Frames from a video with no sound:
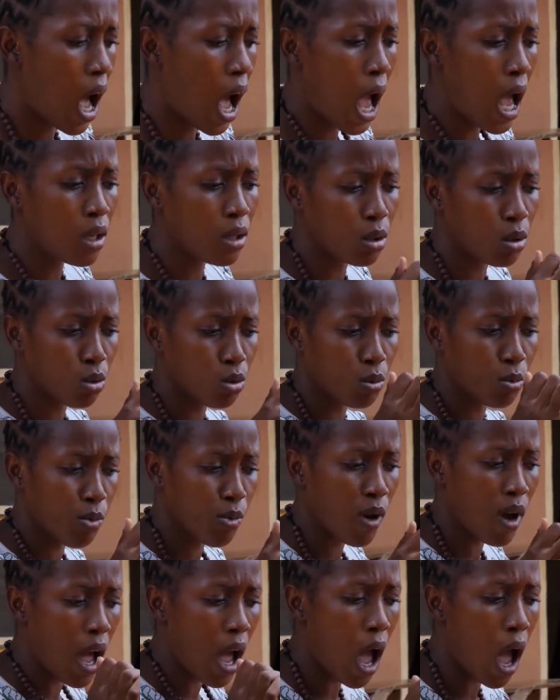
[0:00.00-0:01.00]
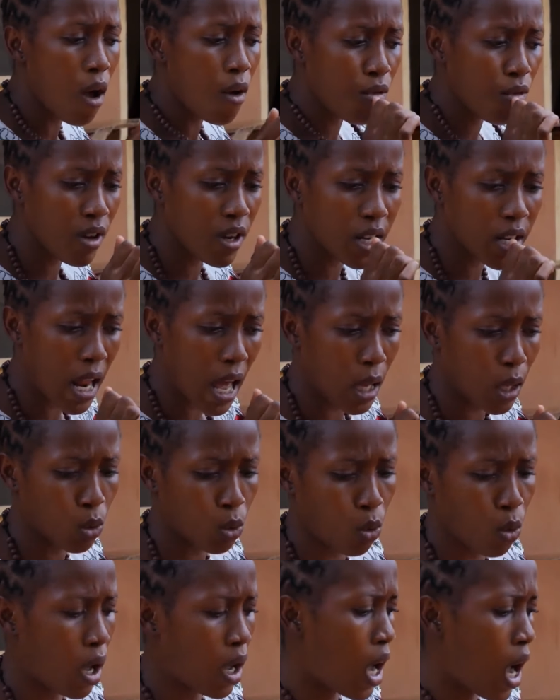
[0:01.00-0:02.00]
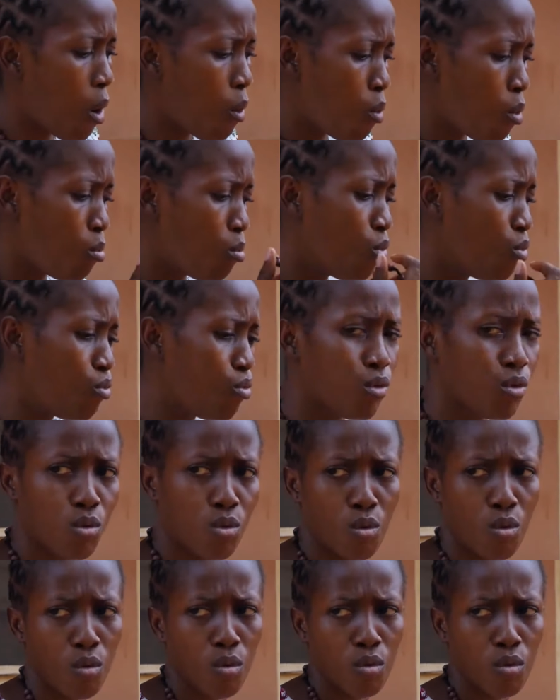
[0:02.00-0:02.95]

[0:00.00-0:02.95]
I use it to pray every night. I can't remove it.